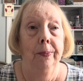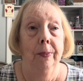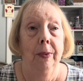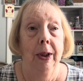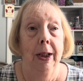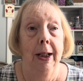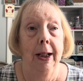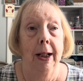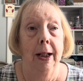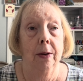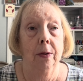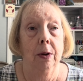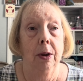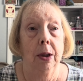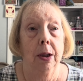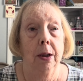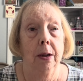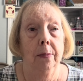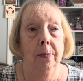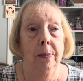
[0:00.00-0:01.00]
the
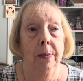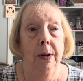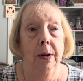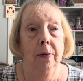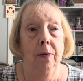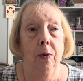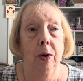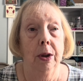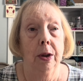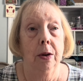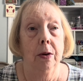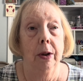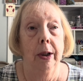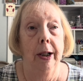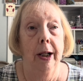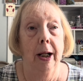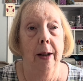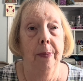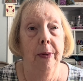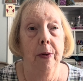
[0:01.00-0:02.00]
outcome of what's going to
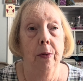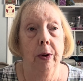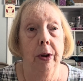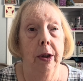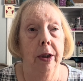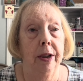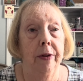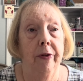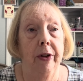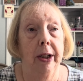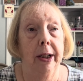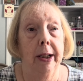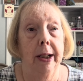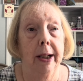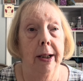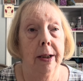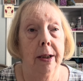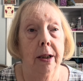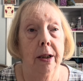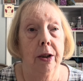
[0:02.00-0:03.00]
happen with this
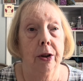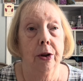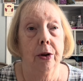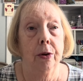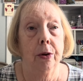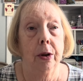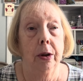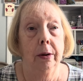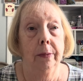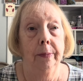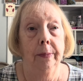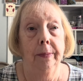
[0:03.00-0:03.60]
fantastic store.